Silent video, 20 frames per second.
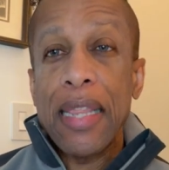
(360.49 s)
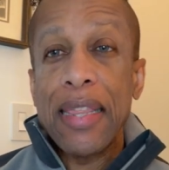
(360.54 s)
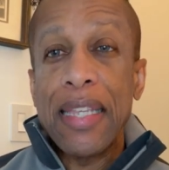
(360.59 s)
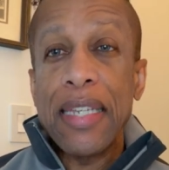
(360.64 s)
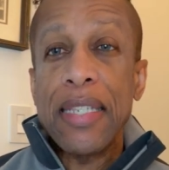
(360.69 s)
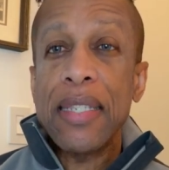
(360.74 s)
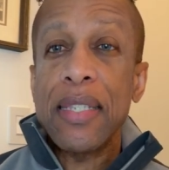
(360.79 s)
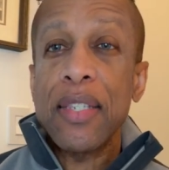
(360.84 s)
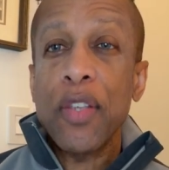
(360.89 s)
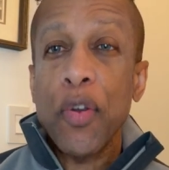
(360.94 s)

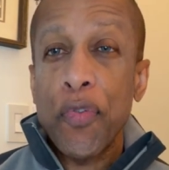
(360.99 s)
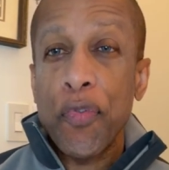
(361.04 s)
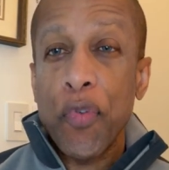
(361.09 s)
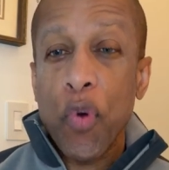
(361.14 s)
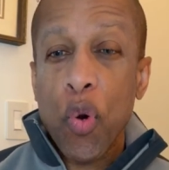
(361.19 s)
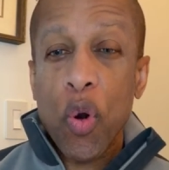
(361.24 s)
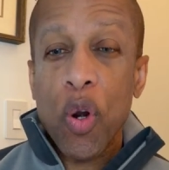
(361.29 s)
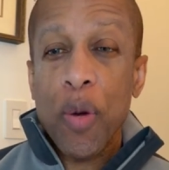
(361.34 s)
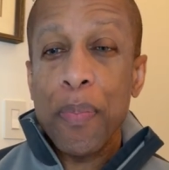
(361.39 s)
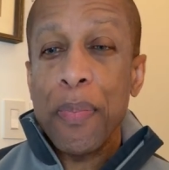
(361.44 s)
This
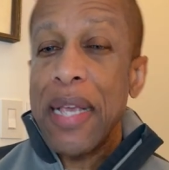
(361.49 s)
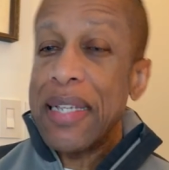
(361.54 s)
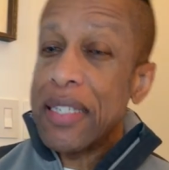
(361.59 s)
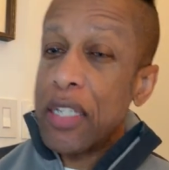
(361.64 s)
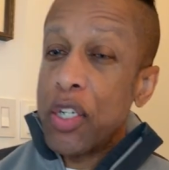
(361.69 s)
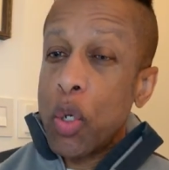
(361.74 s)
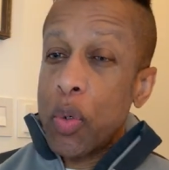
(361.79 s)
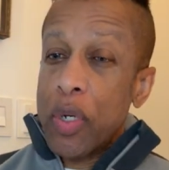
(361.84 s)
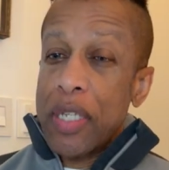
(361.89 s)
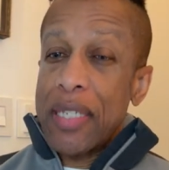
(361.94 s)
form is
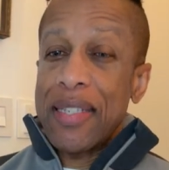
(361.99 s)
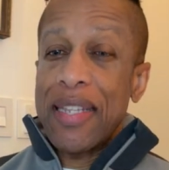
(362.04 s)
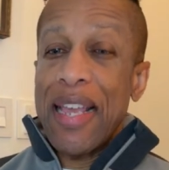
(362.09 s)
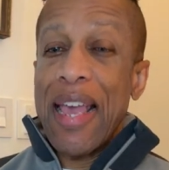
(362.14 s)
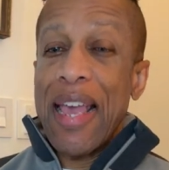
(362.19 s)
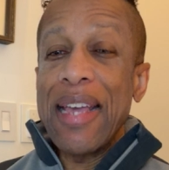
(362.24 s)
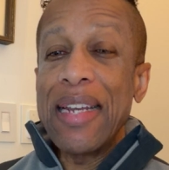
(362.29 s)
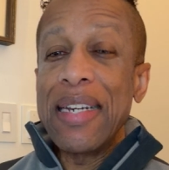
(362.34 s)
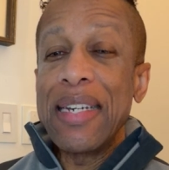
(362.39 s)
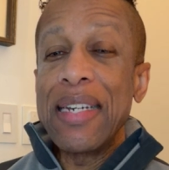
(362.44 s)
a notice
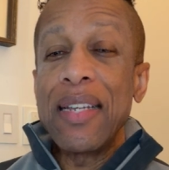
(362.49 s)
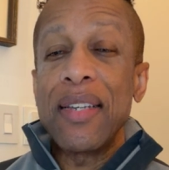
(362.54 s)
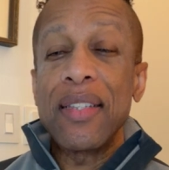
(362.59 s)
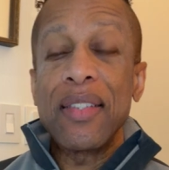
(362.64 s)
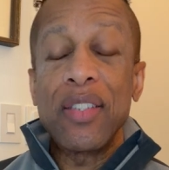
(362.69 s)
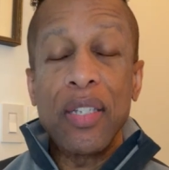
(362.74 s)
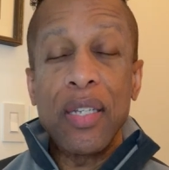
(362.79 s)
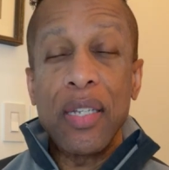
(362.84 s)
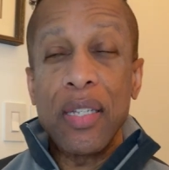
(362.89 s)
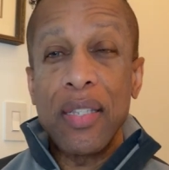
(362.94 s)
end
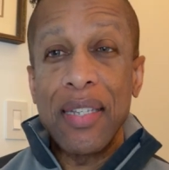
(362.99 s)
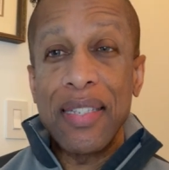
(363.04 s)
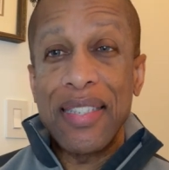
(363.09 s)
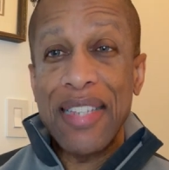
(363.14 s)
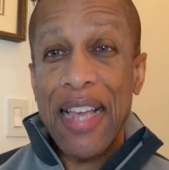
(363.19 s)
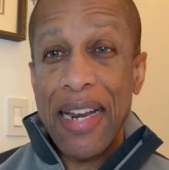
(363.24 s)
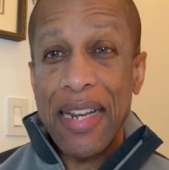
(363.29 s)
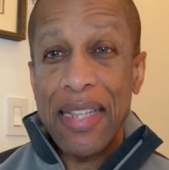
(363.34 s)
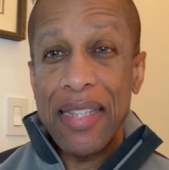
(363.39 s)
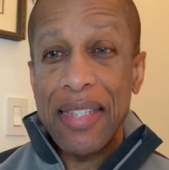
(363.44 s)
the
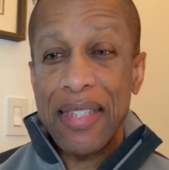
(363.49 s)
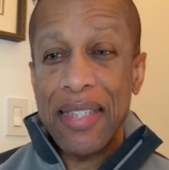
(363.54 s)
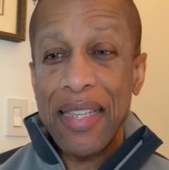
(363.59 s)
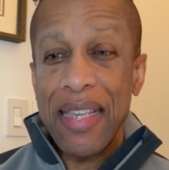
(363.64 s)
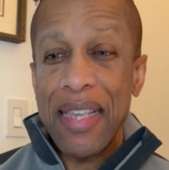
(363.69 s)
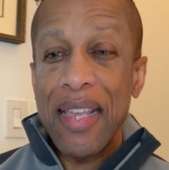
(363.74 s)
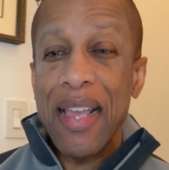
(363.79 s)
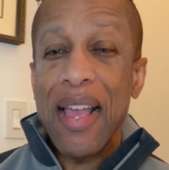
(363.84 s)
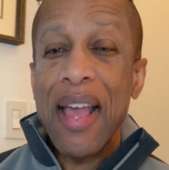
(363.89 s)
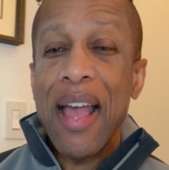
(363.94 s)

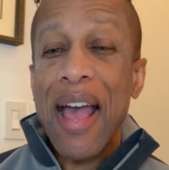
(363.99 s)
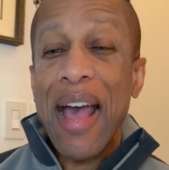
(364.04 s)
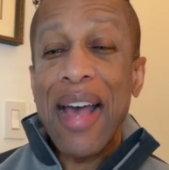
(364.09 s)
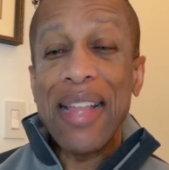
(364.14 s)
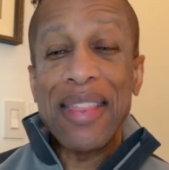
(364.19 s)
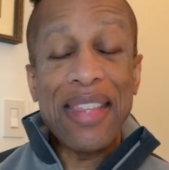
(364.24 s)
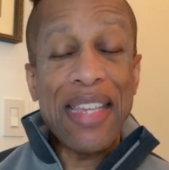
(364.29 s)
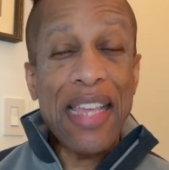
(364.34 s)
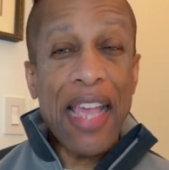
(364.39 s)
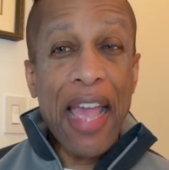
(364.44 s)
tenancy
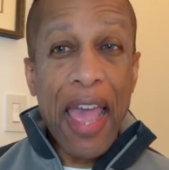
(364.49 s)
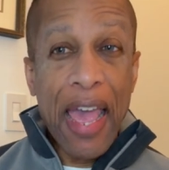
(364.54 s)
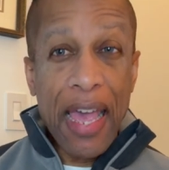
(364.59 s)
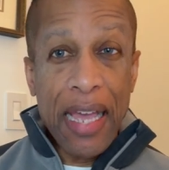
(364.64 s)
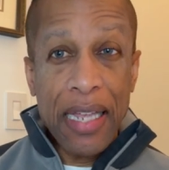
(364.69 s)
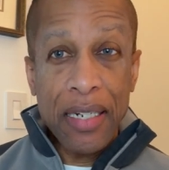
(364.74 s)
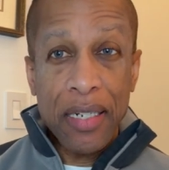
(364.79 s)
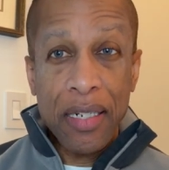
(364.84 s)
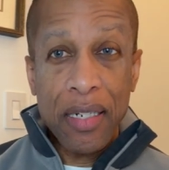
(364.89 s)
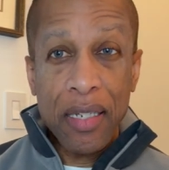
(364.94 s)
at the
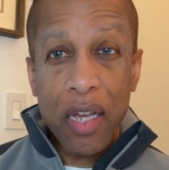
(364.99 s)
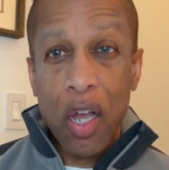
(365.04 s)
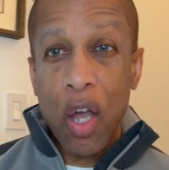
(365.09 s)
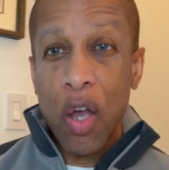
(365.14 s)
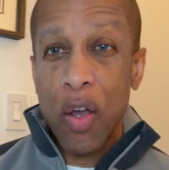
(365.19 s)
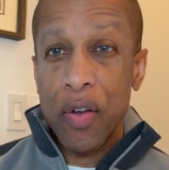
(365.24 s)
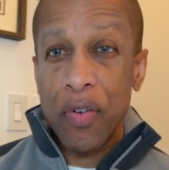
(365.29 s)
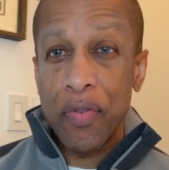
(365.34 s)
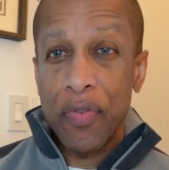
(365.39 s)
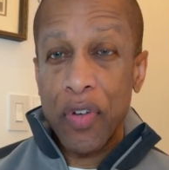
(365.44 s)
end
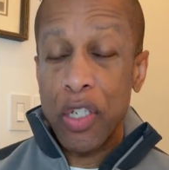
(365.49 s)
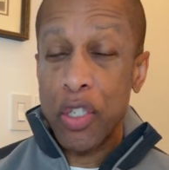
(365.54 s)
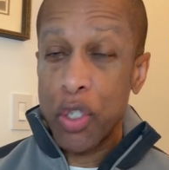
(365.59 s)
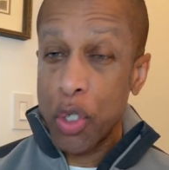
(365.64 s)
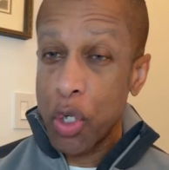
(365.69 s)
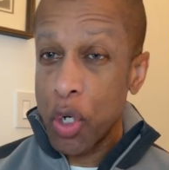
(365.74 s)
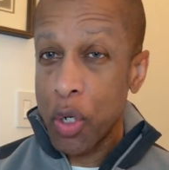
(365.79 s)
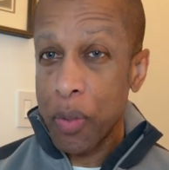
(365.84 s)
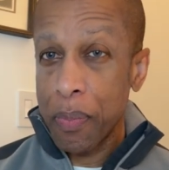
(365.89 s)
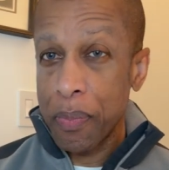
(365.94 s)
of a
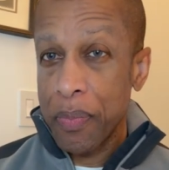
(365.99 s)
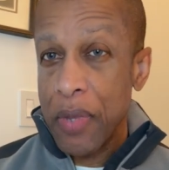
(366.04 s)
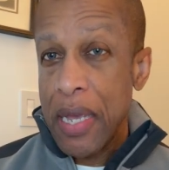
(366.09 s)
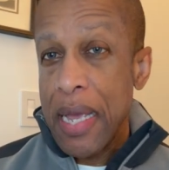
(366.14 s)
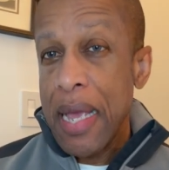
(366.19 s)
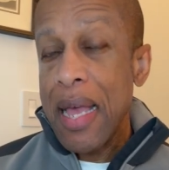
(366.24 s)
term.